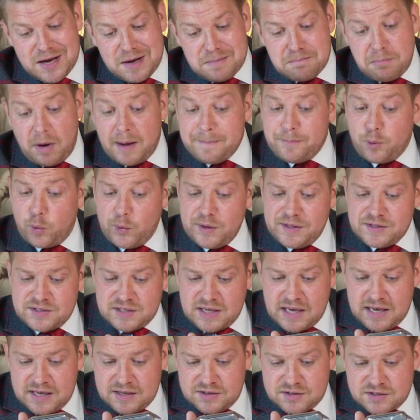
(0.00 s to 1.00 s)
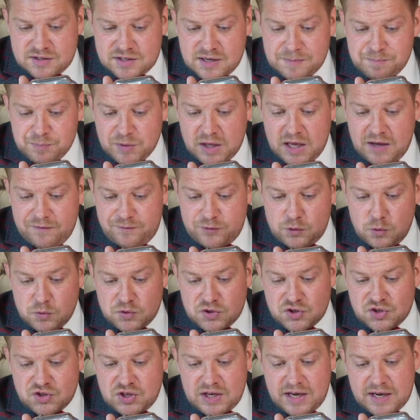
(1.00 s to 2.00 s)
my point is, if you
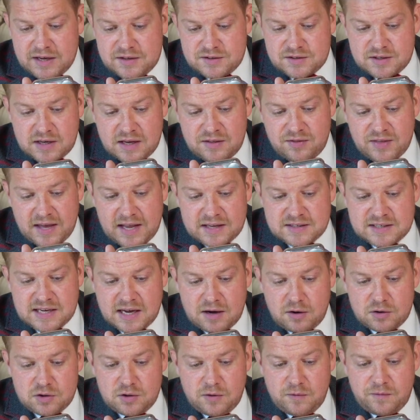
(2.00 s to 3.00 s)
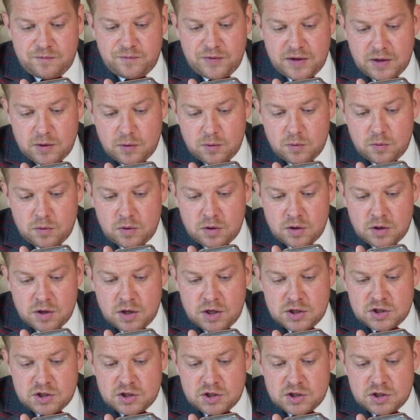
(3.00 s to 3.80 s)
see it and that's how you feel,